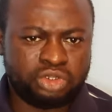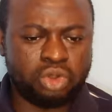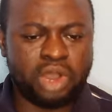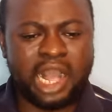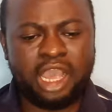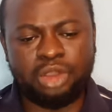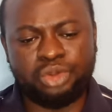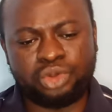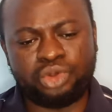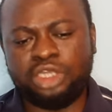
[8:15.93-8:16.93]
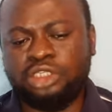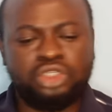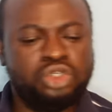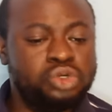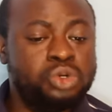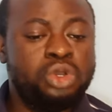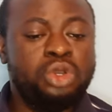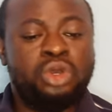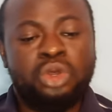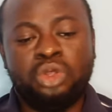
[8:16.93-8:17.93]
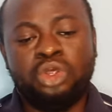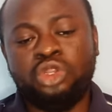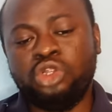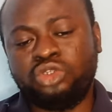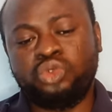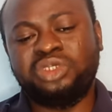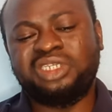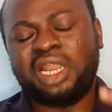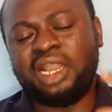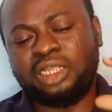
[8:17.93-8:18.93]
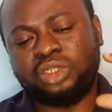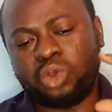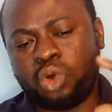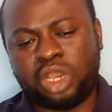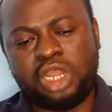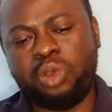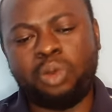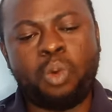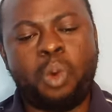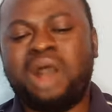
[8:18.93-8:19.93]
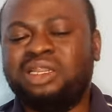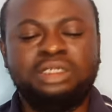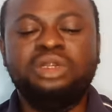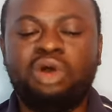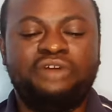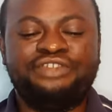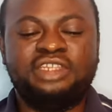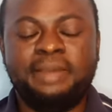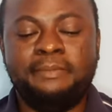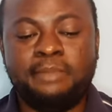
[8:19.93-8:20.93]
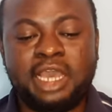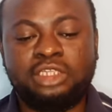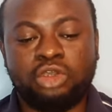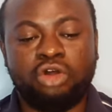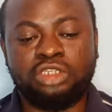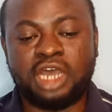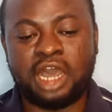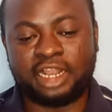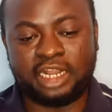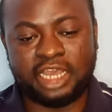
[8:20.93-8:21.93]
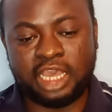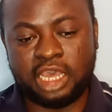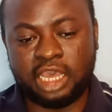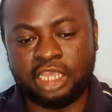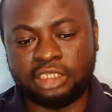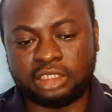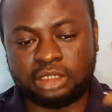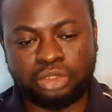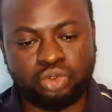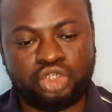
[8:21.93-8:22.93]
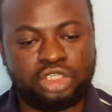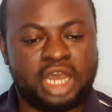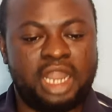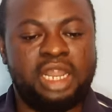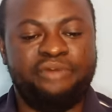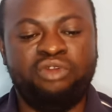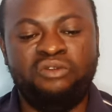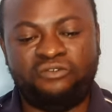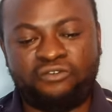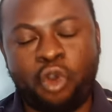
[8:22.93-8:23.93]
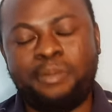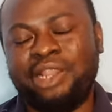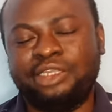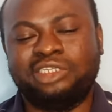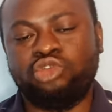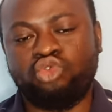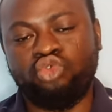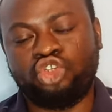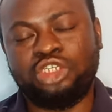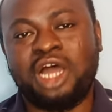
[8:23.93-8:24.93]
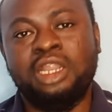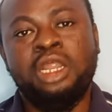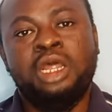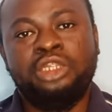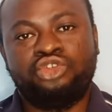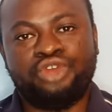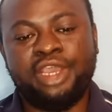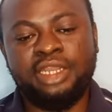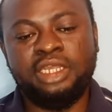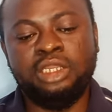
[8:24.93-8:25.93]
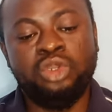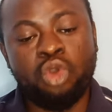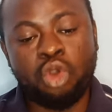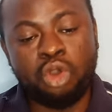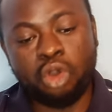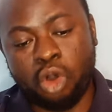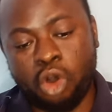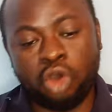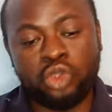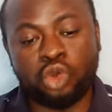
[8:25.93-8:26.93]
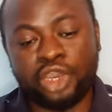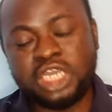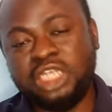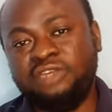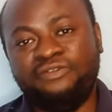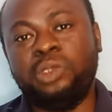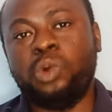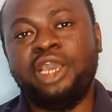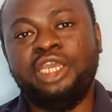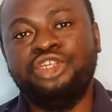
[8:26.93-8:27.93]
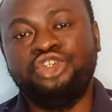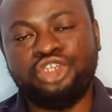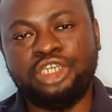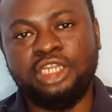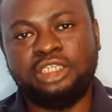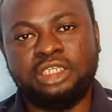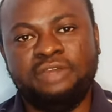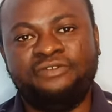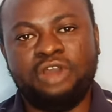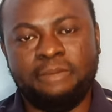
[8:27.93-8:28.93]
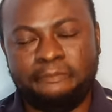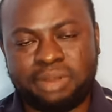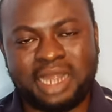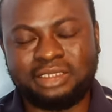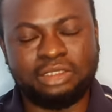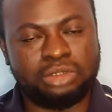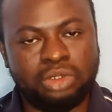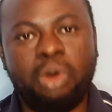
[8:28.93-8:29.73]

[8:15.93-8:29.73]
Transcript: So I encourage you not to select only one of the method, either the institutional level, formal institutional training, or your individual initiative and practice.